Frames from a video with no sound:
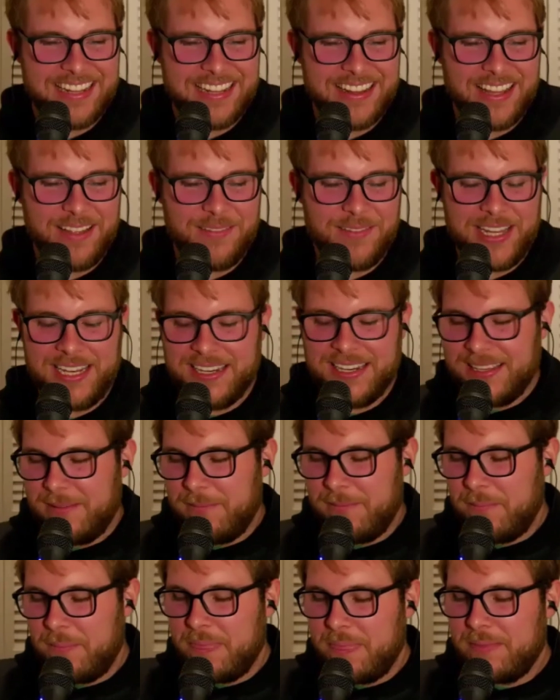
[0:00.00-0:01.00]
it.
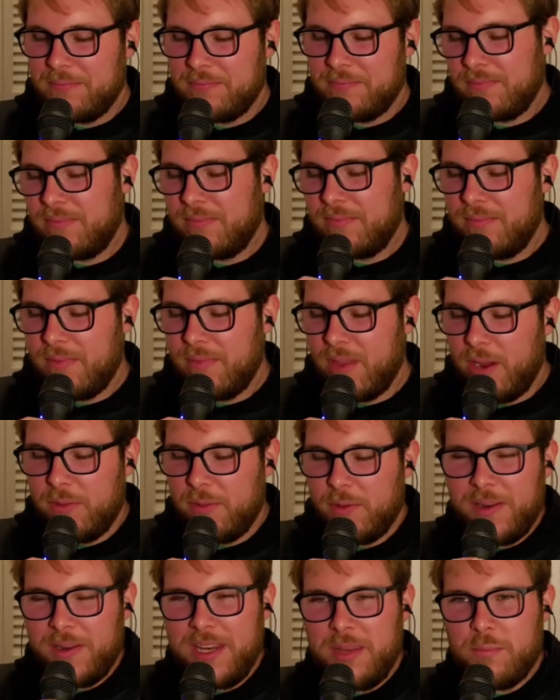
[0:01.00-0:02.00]
Are there
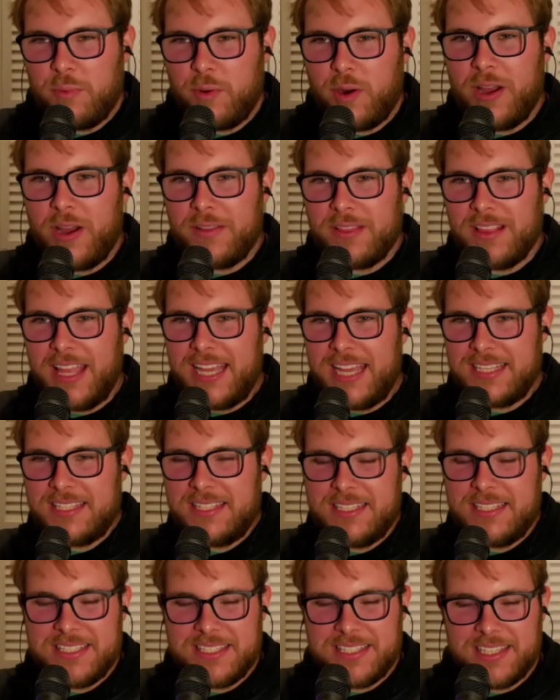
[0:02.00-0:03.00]
any broad
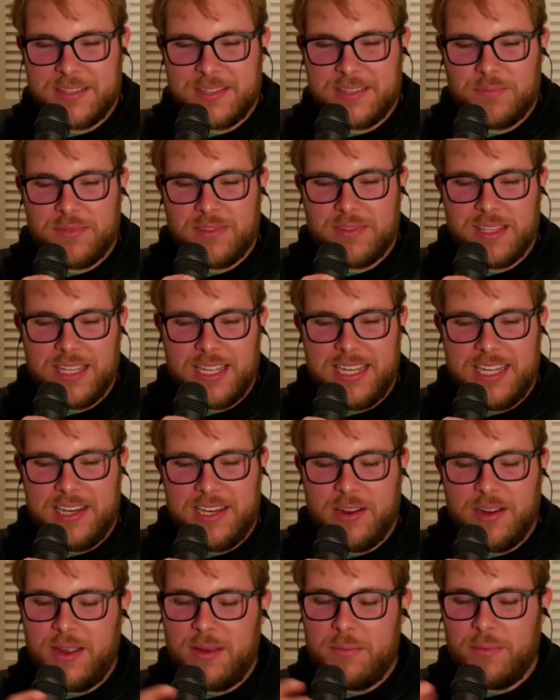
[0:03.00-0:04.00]
lessons,
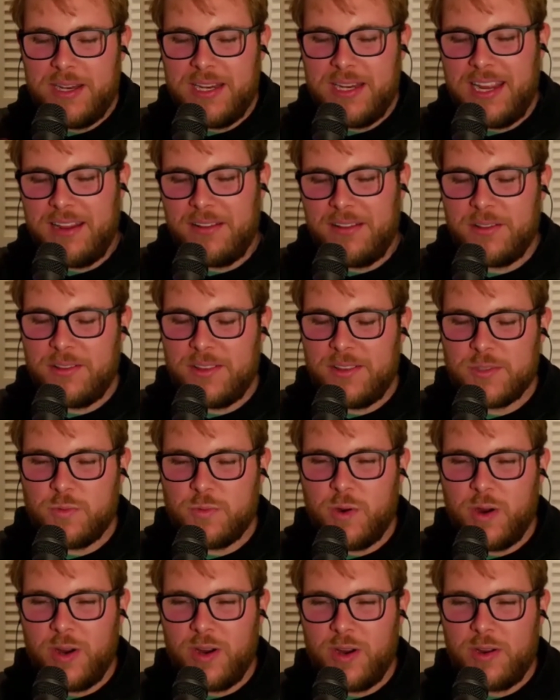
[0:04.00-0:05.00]
in putting together this
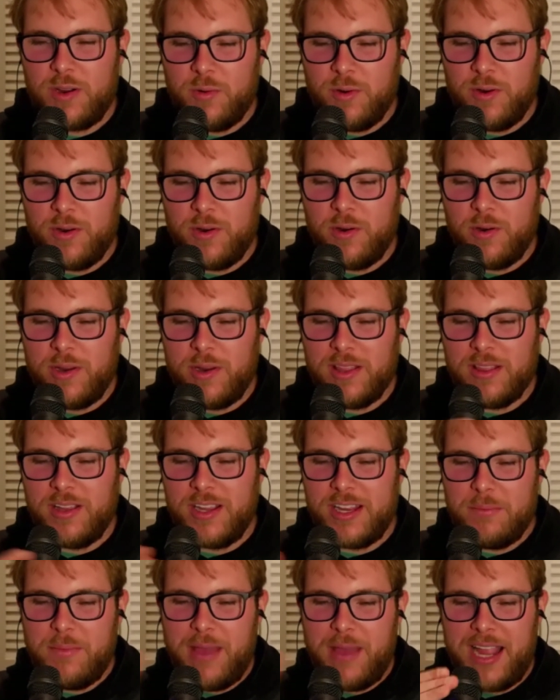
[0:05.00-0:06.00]
work or in looking
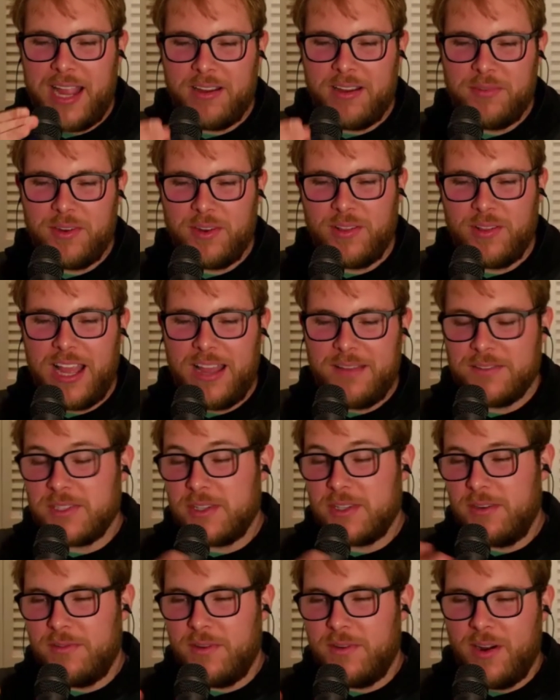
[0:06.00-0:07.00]
back over your life so
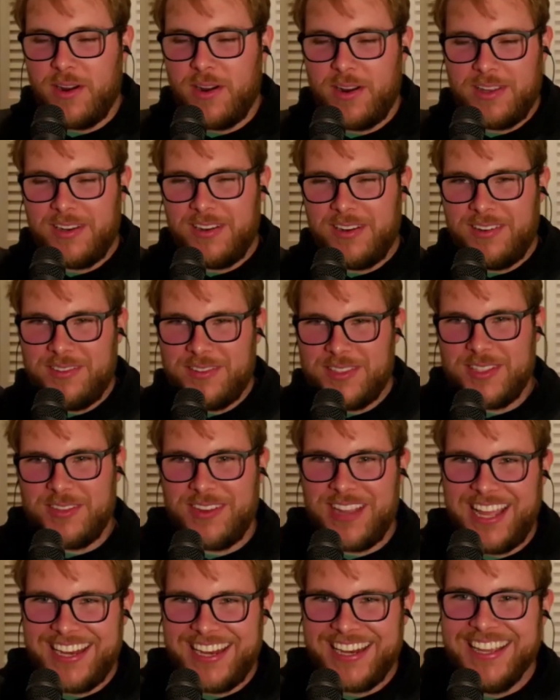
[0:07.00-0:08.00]
far? You've still
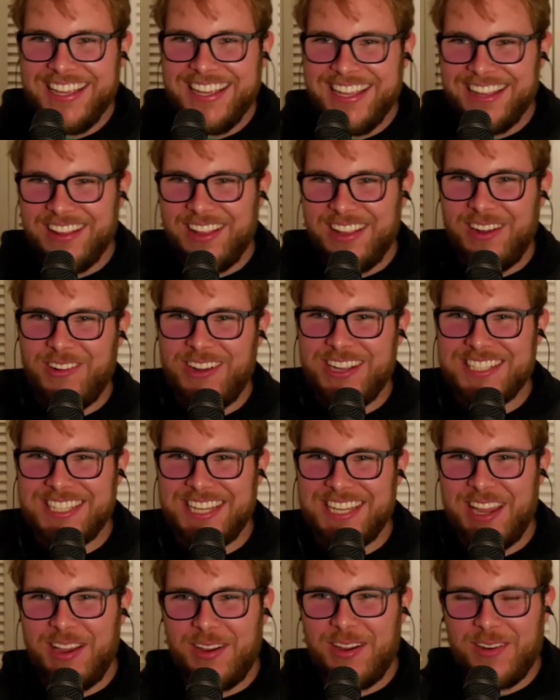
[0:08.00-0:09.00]
got a long ways to
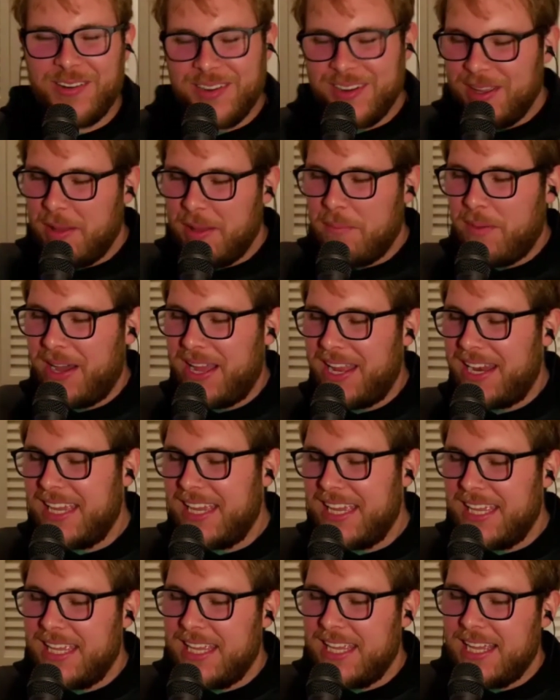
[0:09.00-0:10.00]
go, but
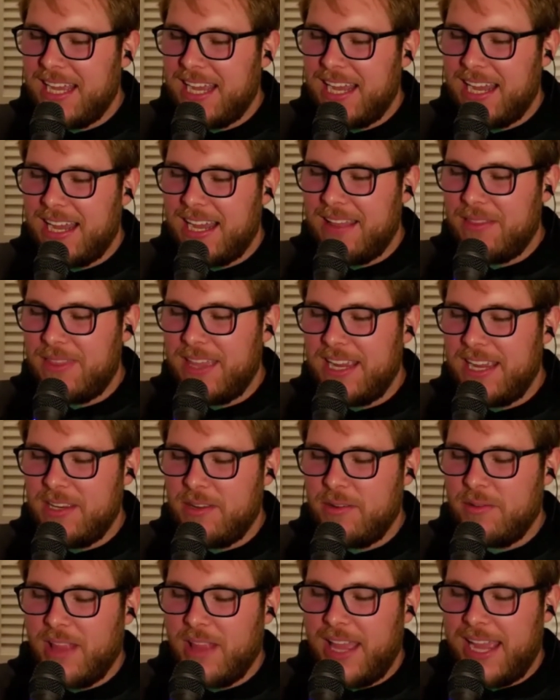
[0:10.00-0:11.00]
that you'd
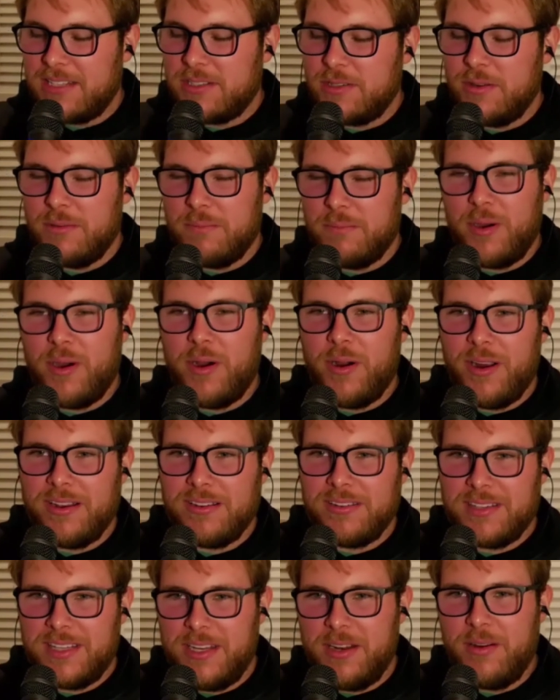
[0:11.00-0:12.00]
like to impart?
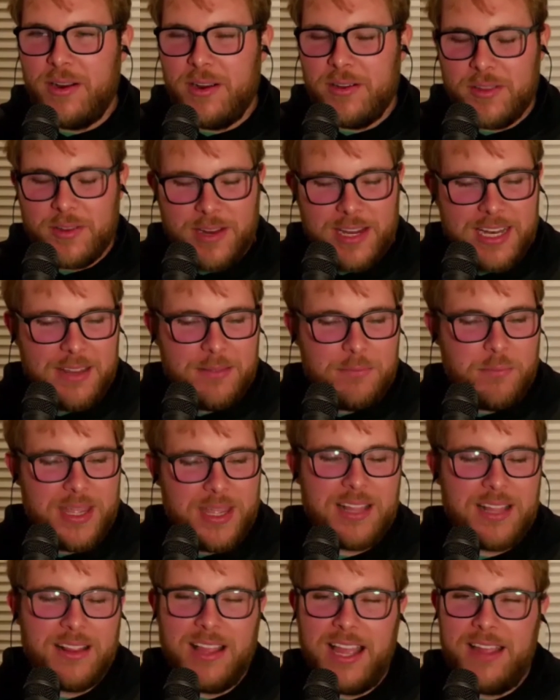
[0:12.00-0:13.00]
Are there any big
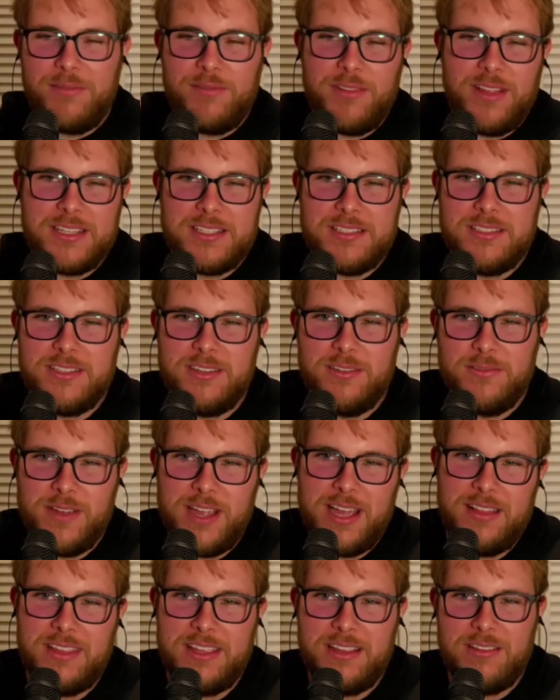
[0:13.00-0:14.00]
life lessons you
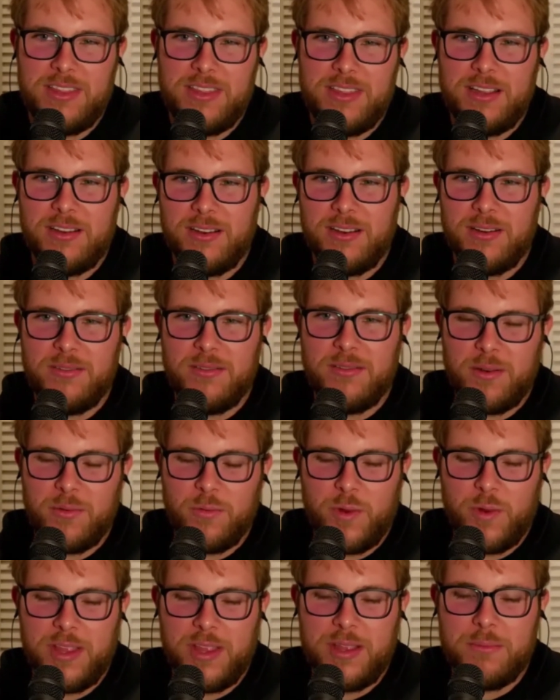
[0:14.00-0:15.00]
found that you think are
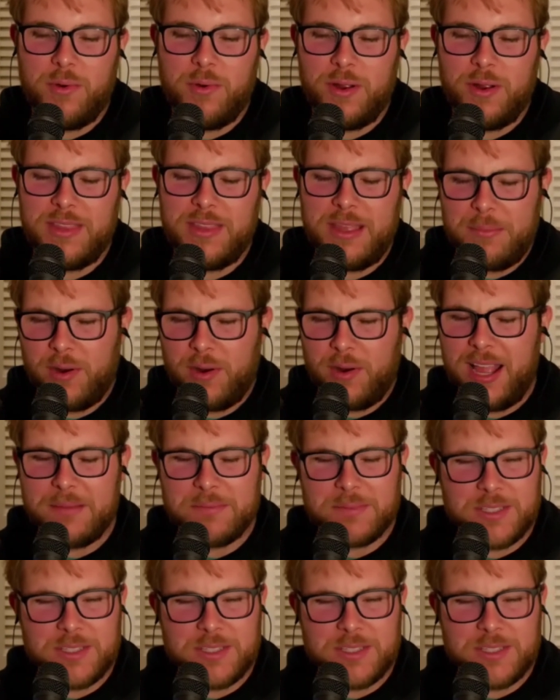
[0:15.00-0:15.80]
really important that perhaps